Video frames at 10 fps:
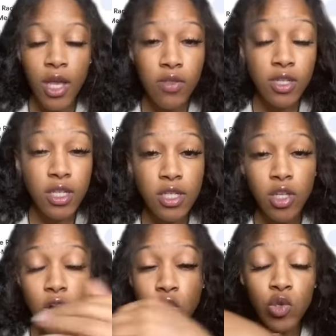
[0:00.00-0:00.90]
This is
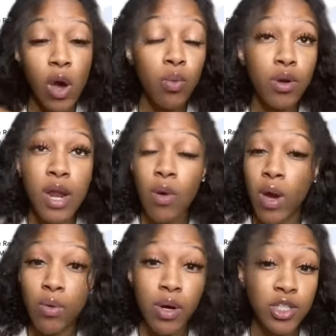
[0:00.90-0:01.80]
dark, so I will not
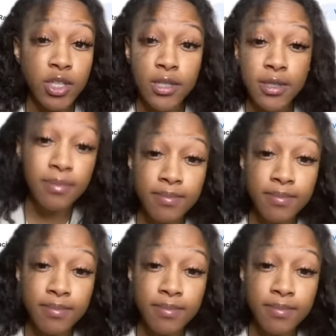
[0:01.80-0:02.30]
whitewash this.